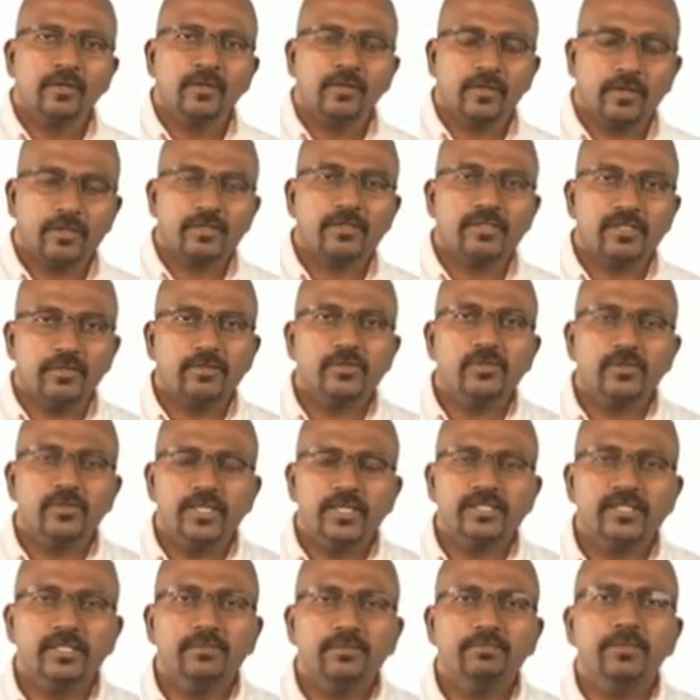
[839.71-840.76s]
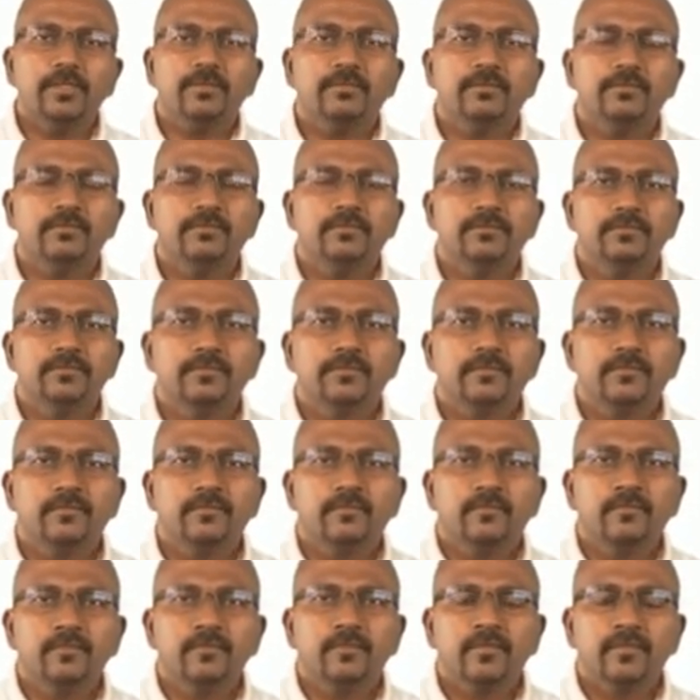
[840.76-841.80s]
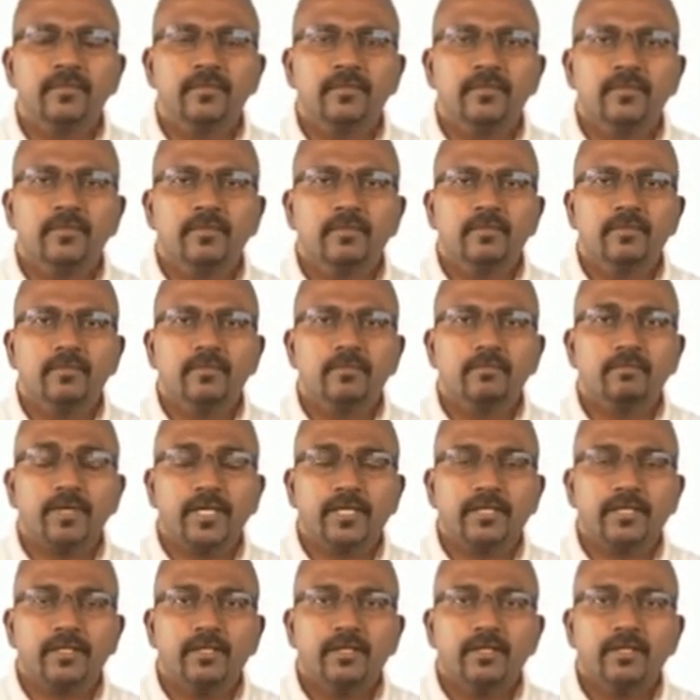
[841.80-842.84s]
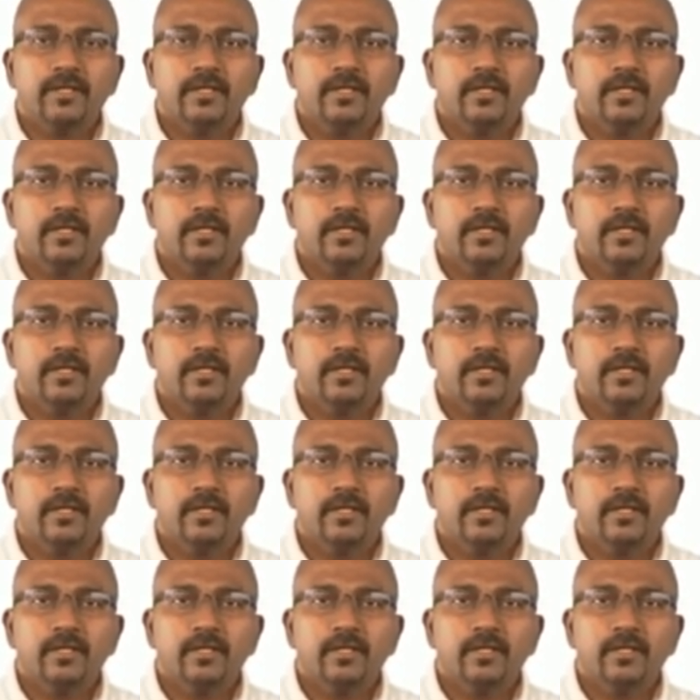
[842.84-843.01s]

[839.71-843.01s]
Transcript: Now it sounds very simple, but